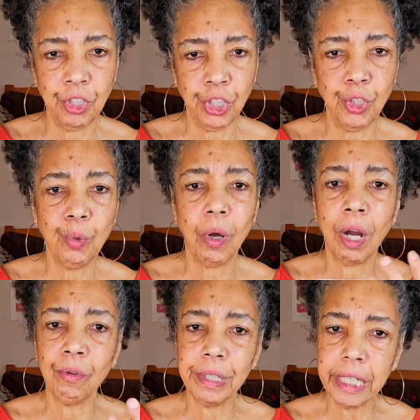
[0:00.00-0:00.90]
You
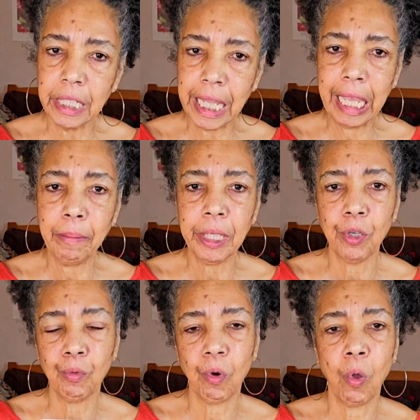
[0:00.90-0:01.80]
are reclaiming
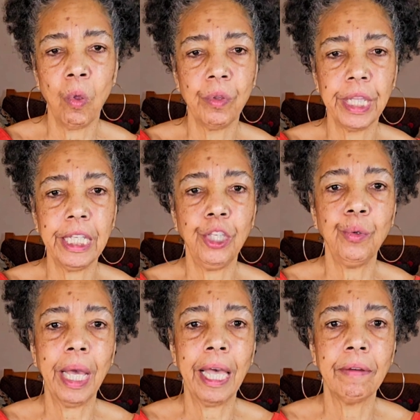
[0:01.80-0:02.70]
a role that
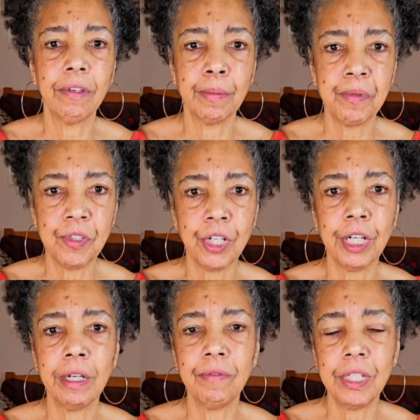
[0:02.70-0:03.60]
you have
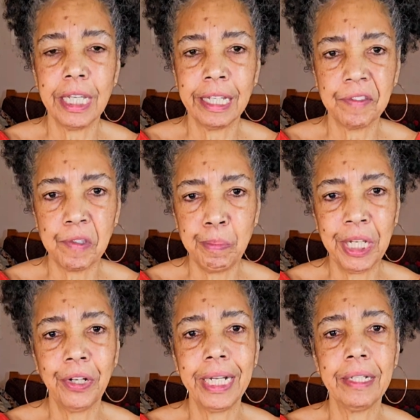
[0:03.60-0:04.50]
observed,
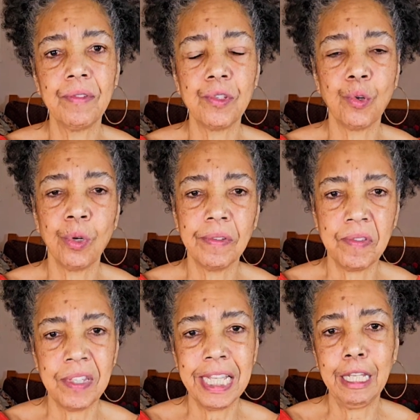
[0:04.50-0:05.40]
experienced, or
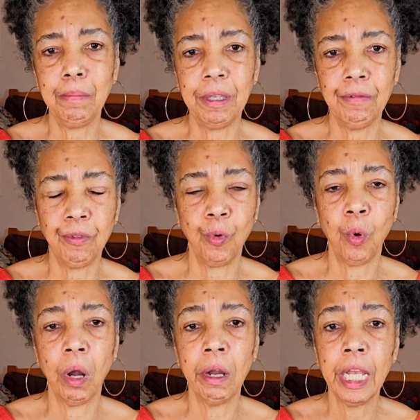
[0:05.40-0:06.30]
seen
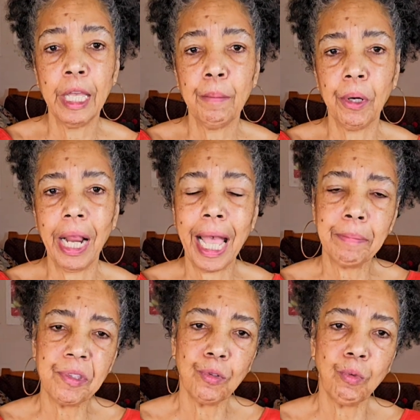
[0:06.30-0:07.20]
before,
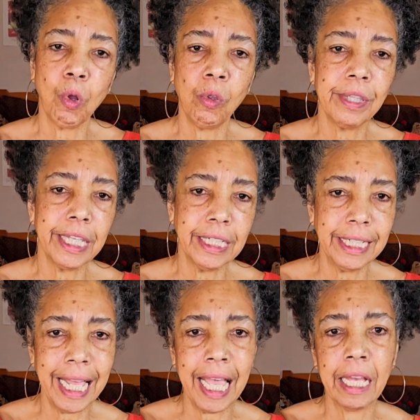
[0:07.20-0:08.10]
perhaps a role that
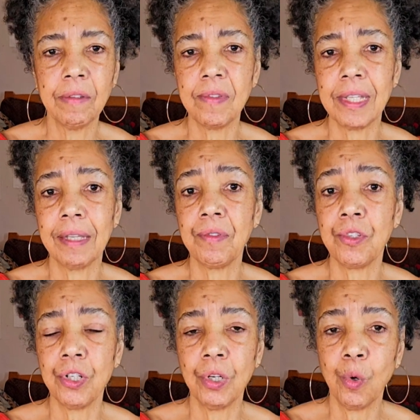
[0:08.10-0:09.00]
an
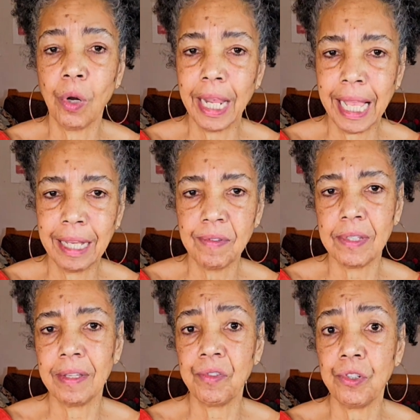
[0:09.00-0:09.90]
ancestor or
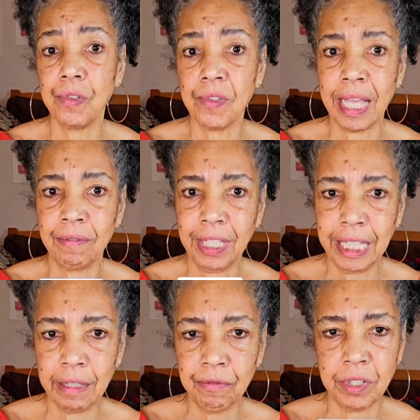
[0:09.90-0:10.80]
ancestors have
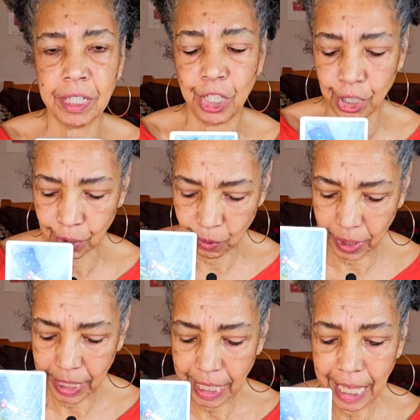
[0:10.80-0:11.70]
gifted you.
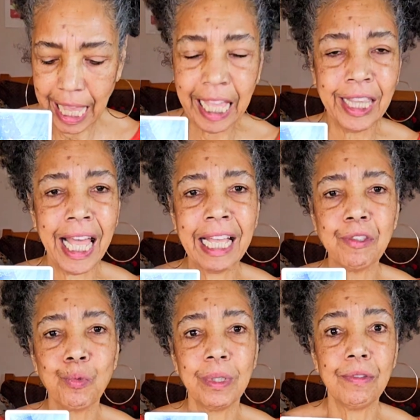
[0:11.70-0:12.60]
And
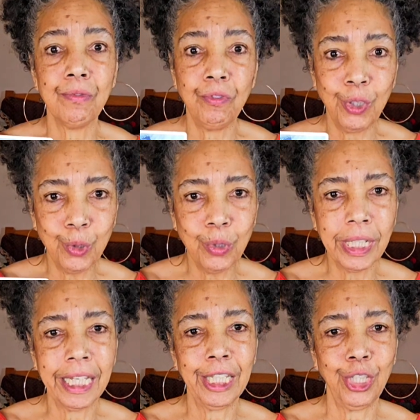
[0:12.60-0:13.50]
that's what's
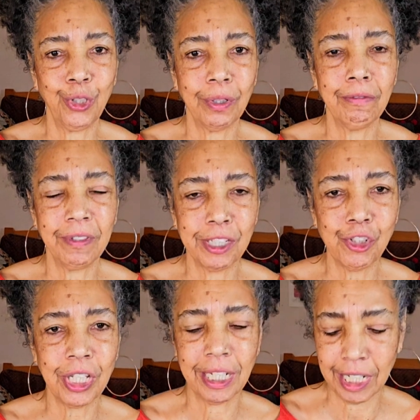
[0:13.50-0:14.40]
fueling your
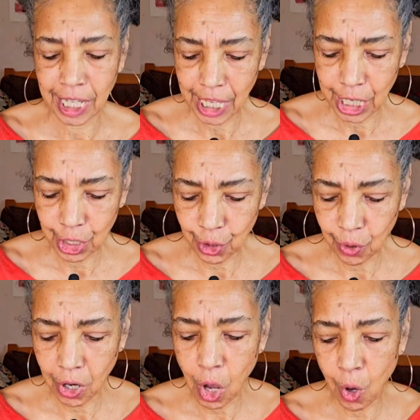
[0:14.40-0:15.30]
vision,
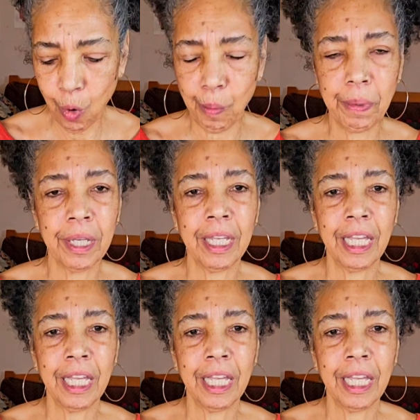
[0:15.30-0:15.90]
your hope,